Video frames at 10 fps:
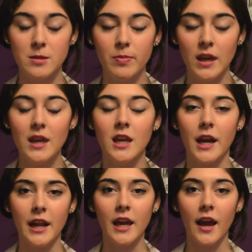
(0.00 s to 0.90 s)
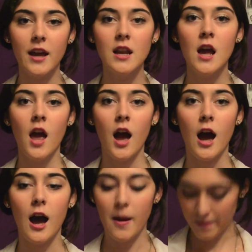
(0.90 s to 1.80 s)
speak yet again,
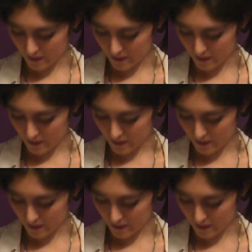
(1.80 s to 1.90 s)
I